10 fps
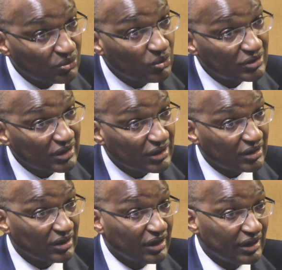what
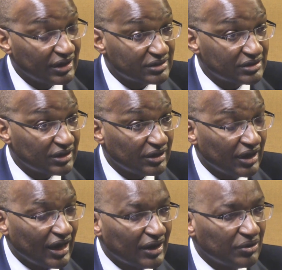are, let's say,
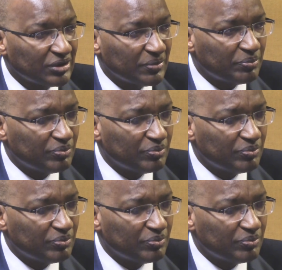I don't want